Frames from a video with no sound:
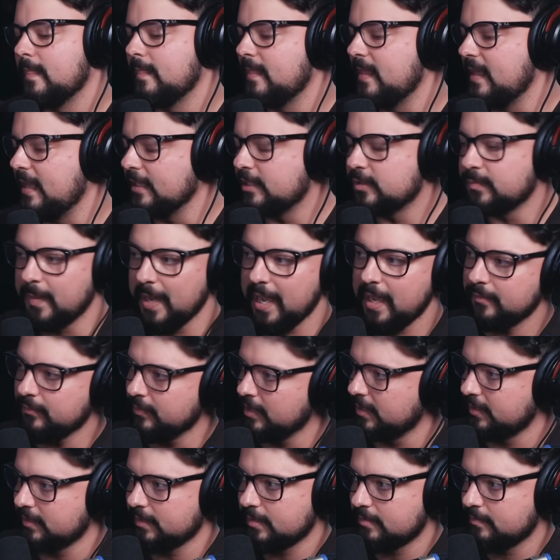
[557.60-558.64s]
it's bad
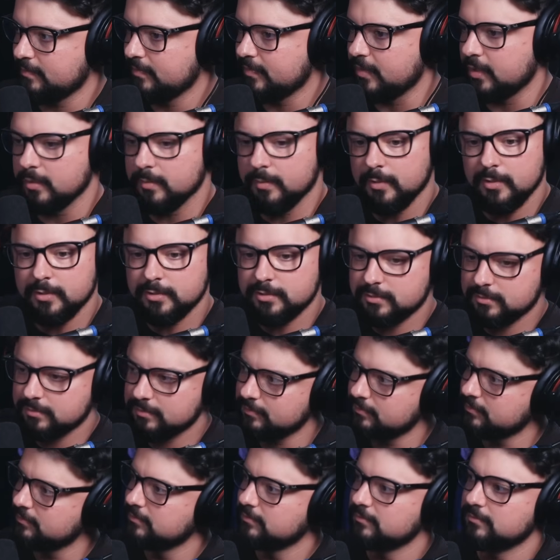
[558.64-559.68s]
right now. Thunderbolts,
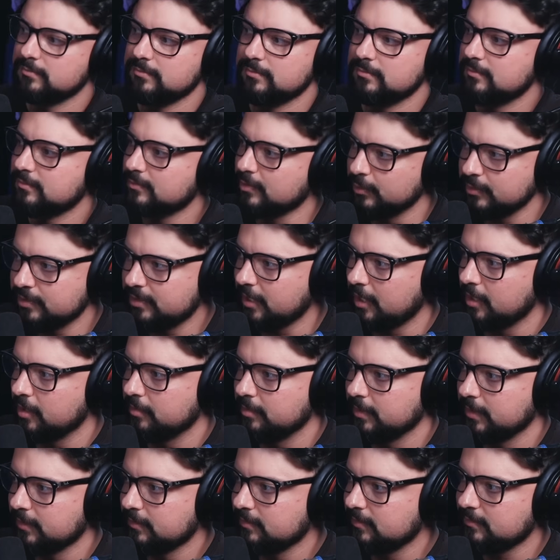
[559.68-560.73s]
doing
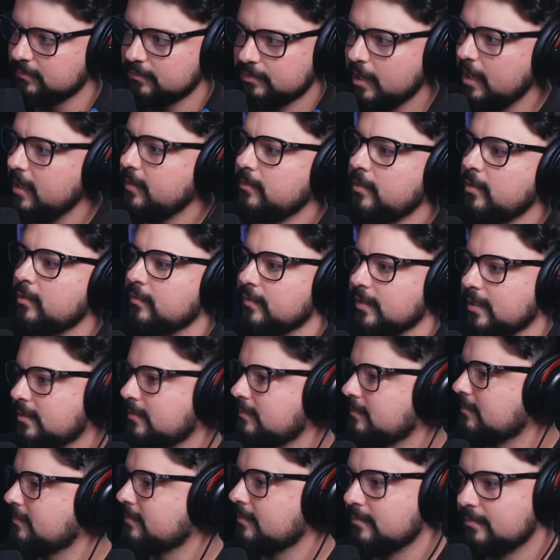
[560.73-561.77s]
terribly. Great movie.
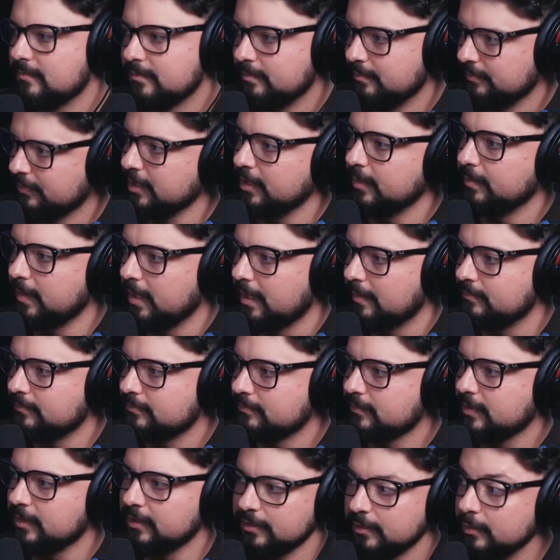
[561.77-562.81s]
Gonna bomb.
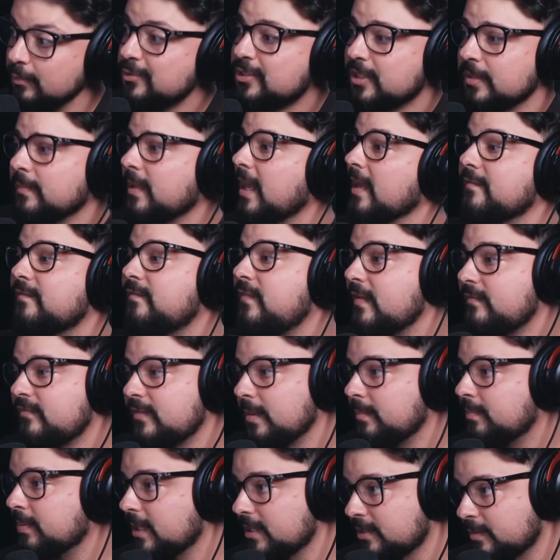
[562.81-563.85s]
Gonna lose them like
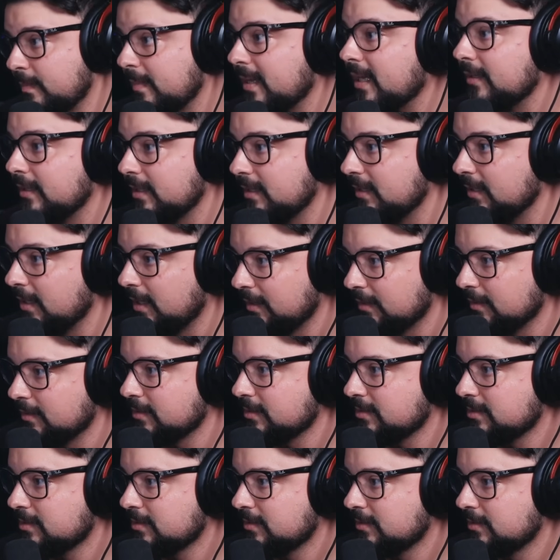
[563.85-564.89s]
$50+ million.
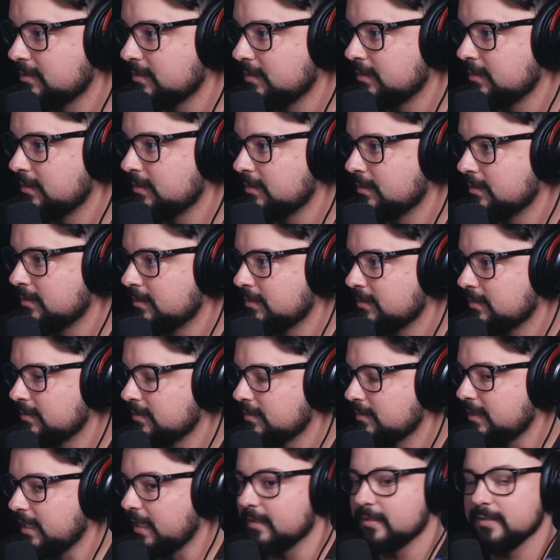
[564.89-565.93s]

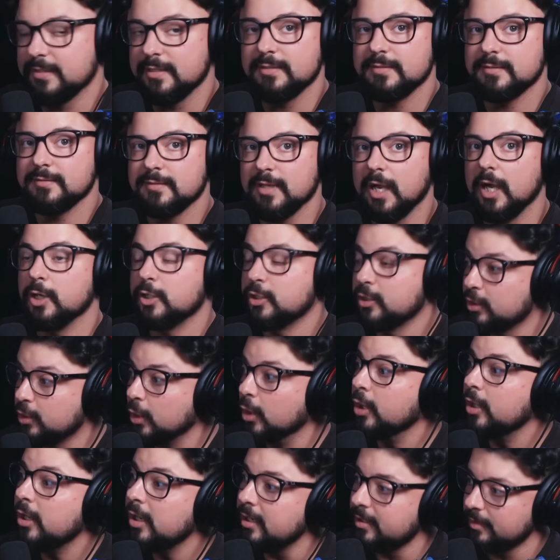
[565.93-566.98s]
That a
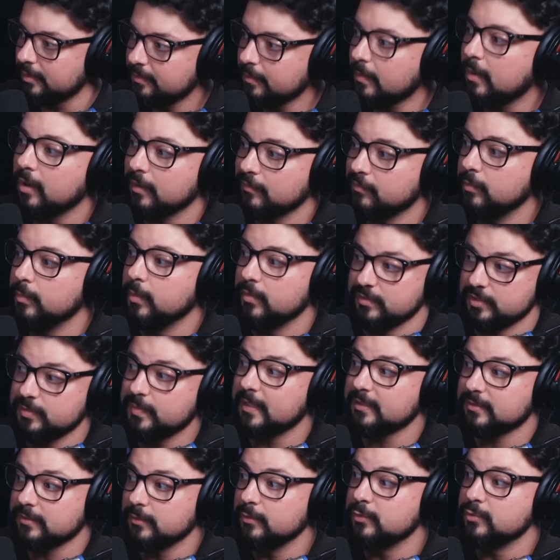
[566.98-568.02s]
good Marvel movie is
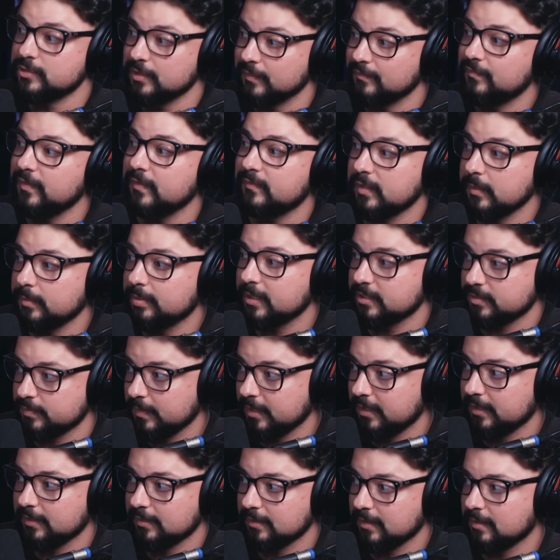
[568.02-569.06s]
about to lose them $50+
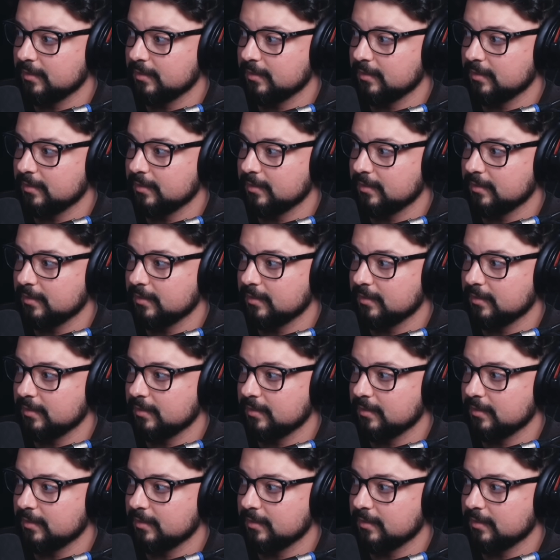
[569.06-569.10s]
million.